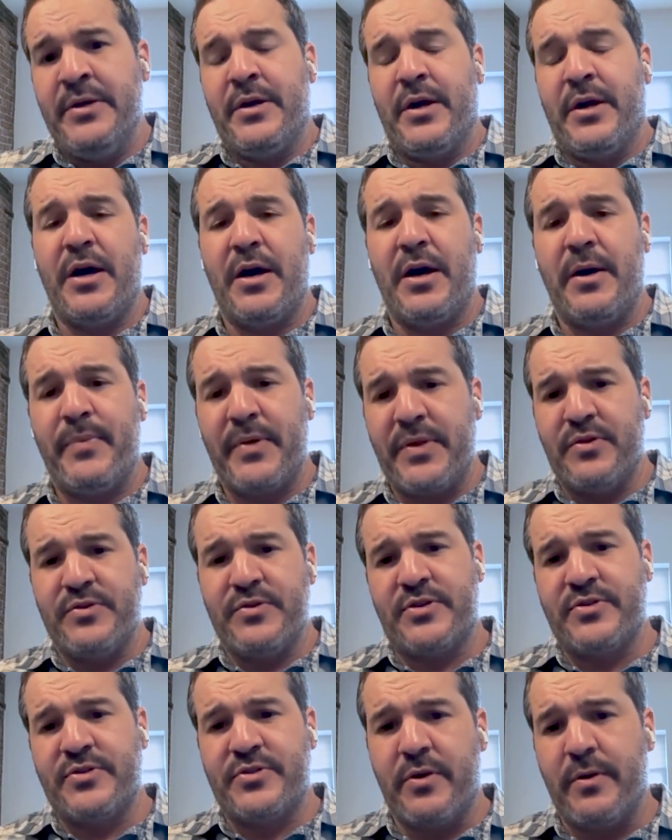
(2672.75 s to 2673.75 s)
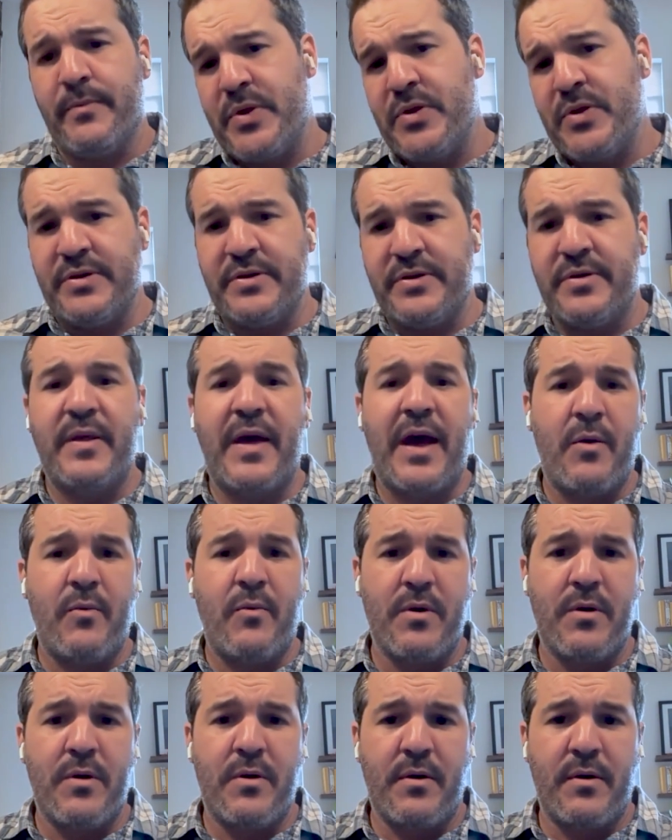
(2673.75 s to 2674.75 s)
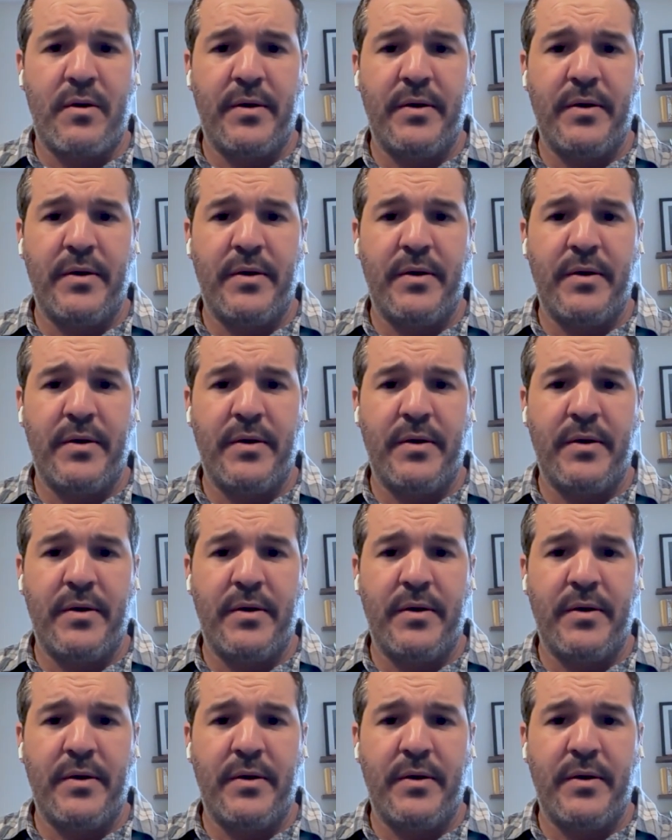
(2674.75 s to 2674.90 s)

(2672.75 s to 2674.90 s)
But there's also a beauty to that where